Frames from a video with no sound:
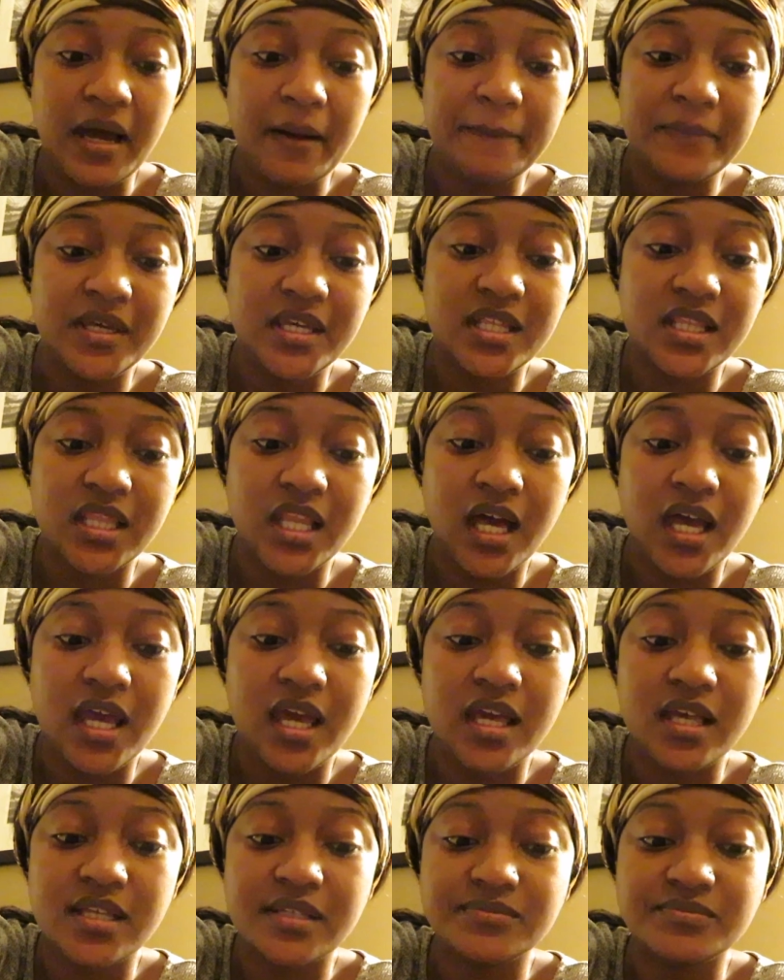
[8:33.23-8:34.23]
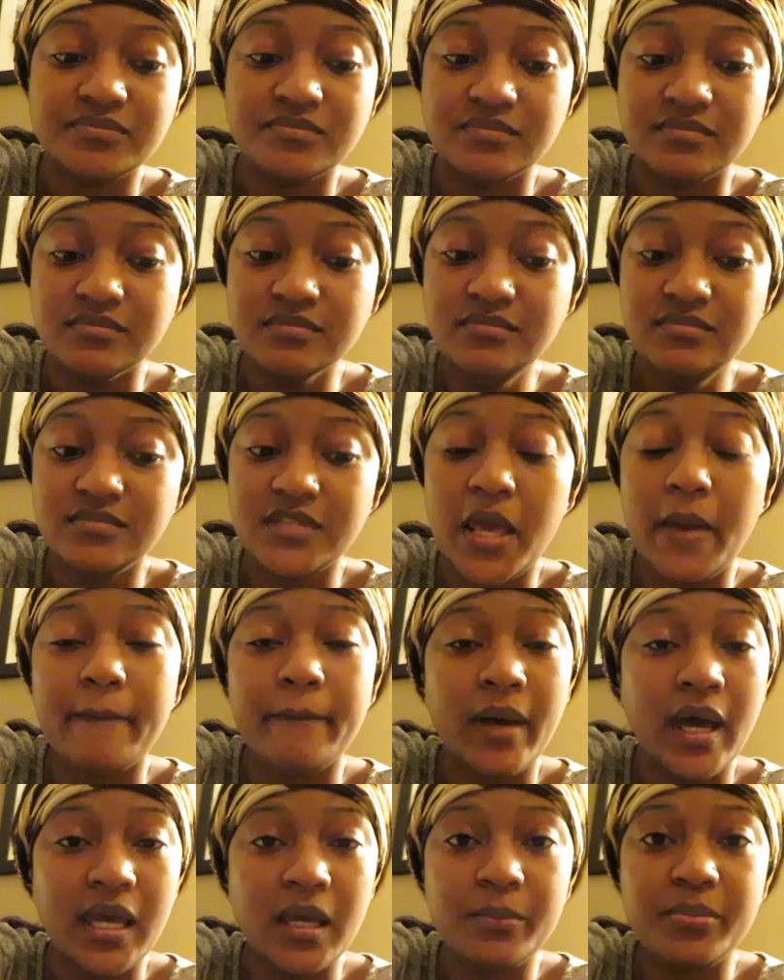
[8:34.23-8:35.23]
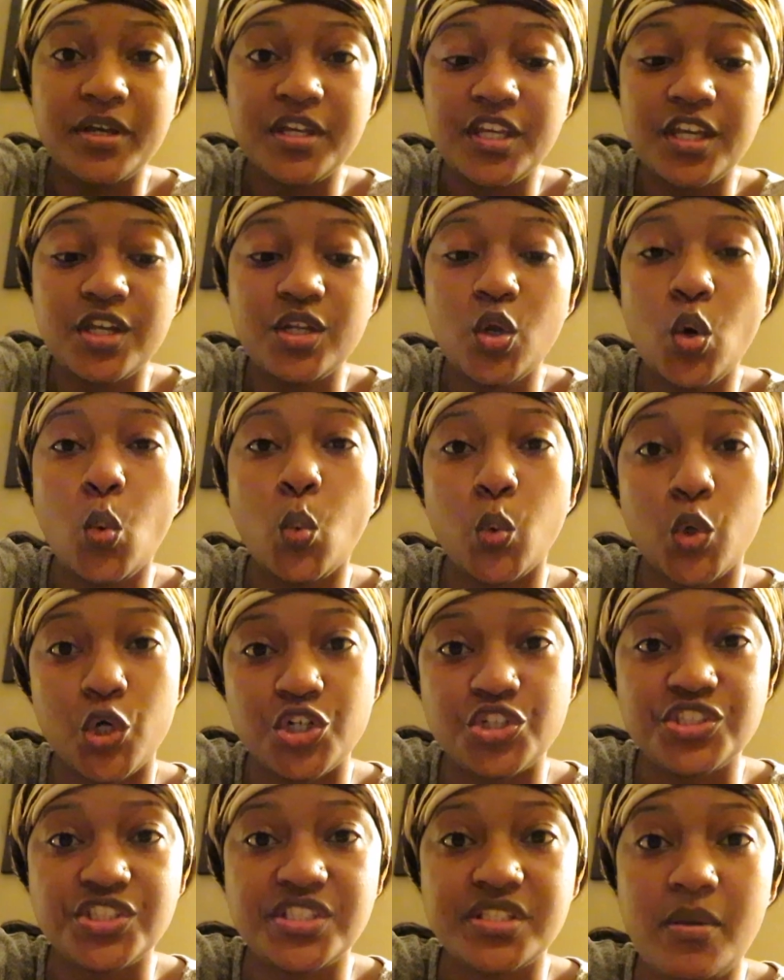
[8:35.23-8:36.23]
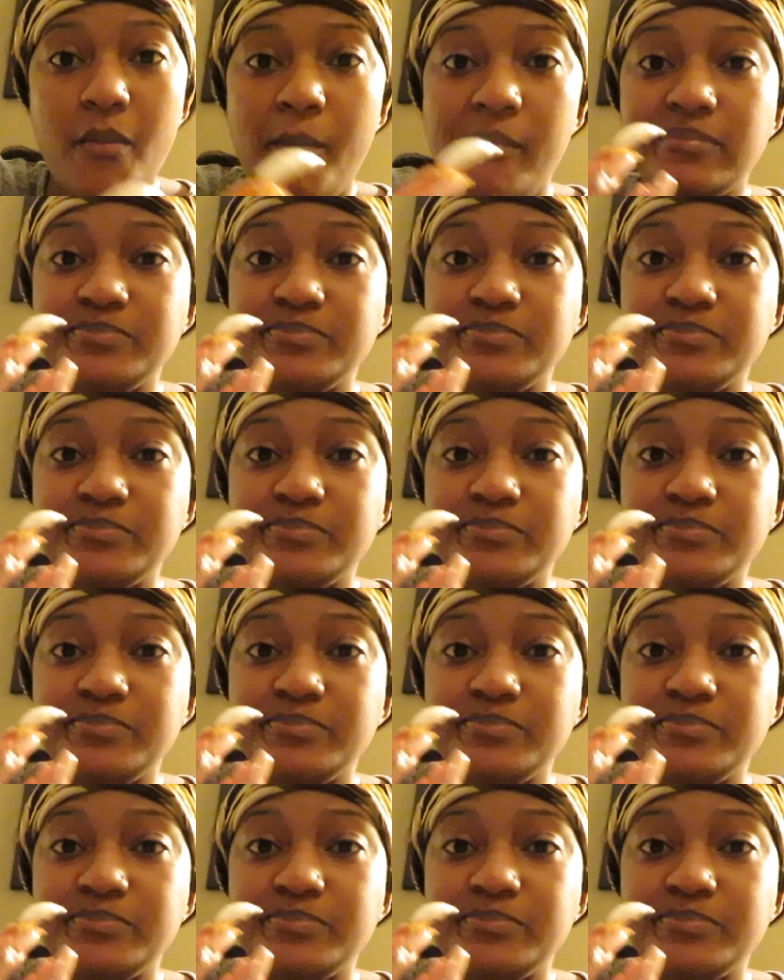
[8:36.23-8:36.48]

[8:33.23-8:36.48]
I mean like, in my opinion, worse.